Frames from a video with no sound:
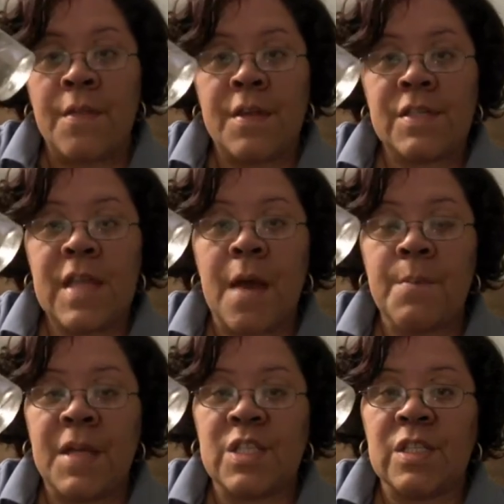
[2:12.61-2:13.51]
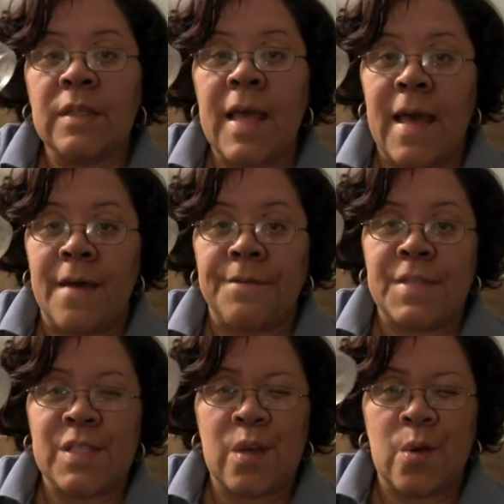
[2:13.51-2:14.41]
There's not much left,
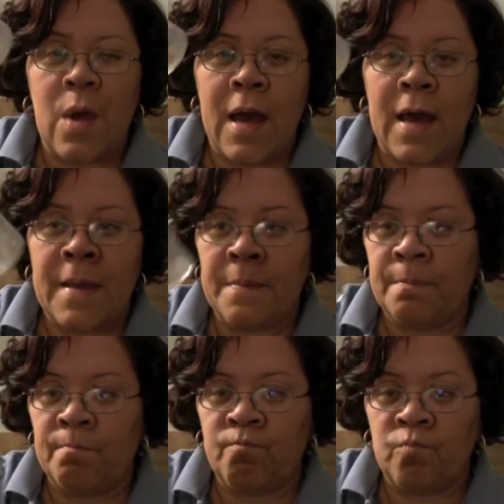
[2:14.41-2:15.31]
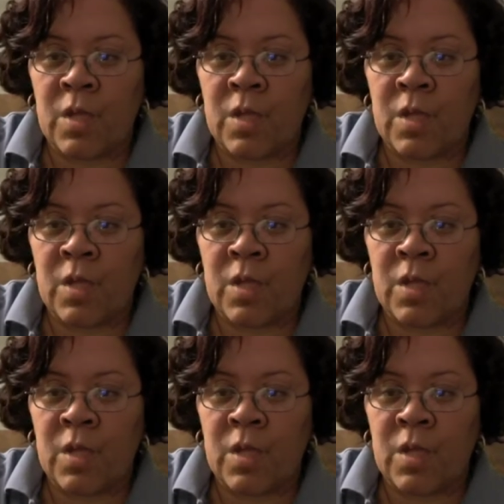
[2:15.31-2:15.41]
so I'm